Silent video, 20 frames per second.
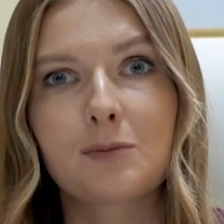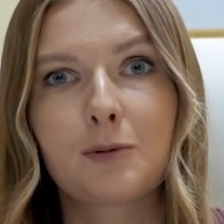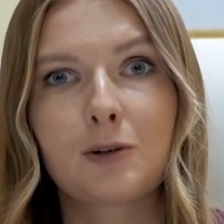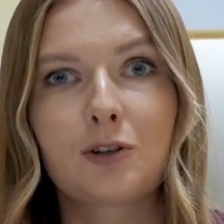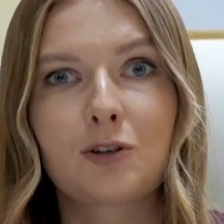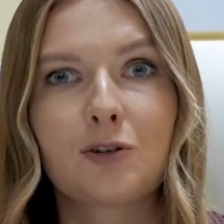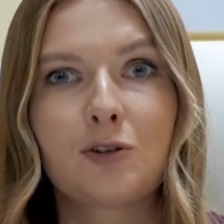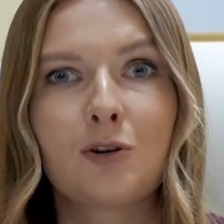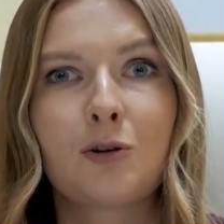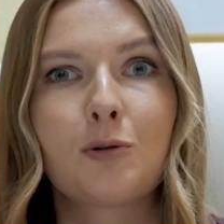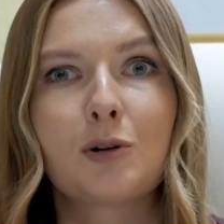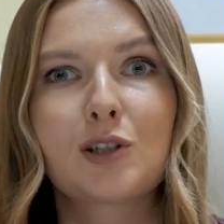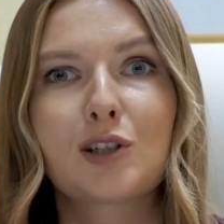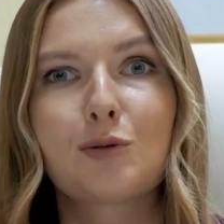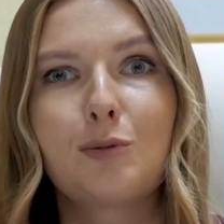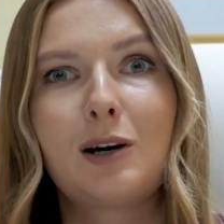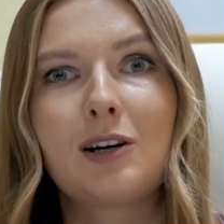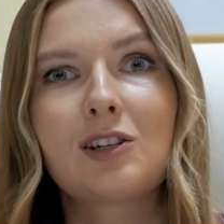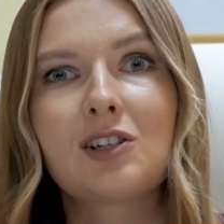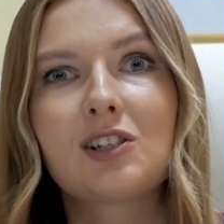but you know,
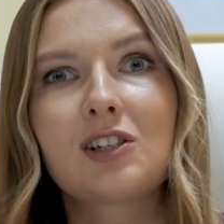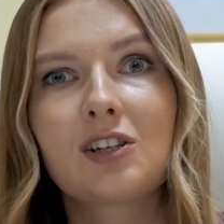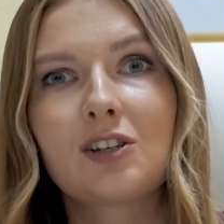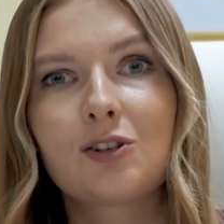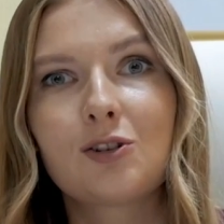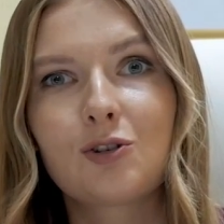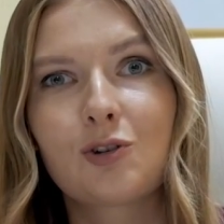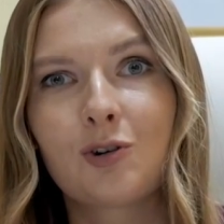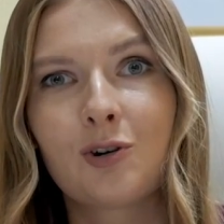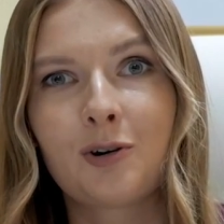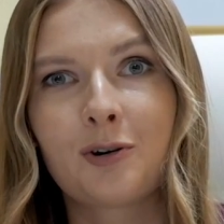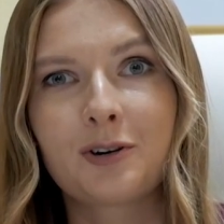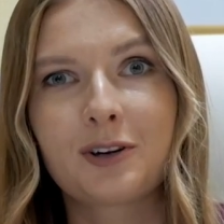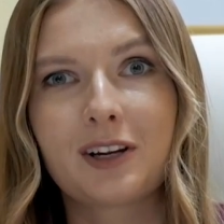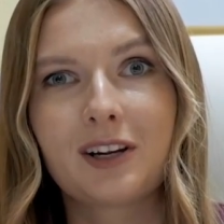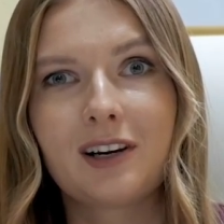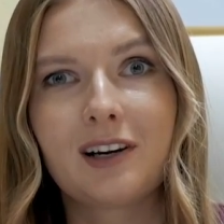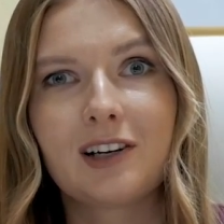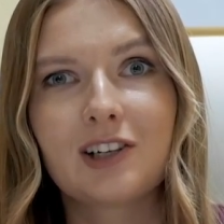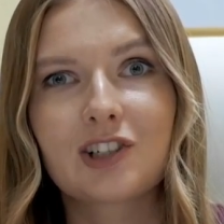it's one thing to learn
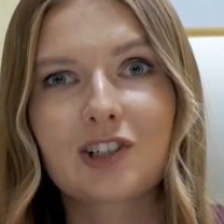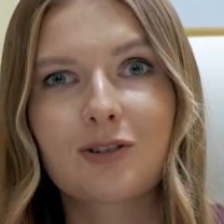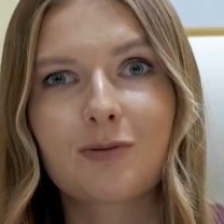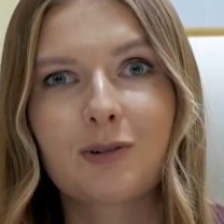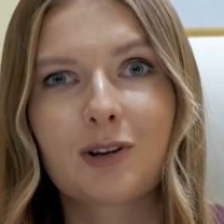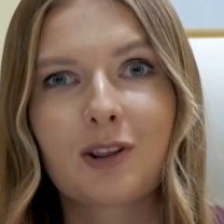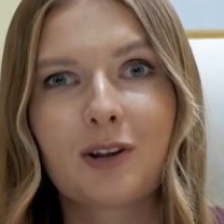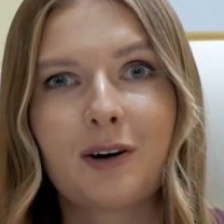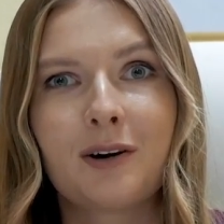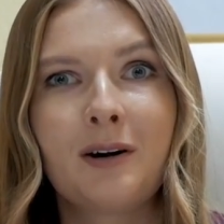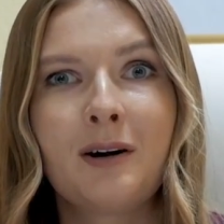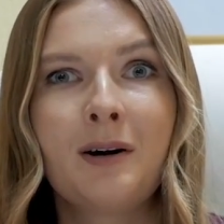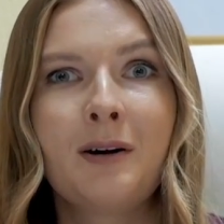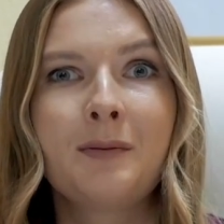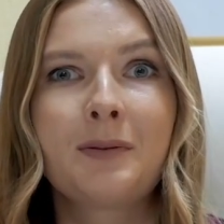English with a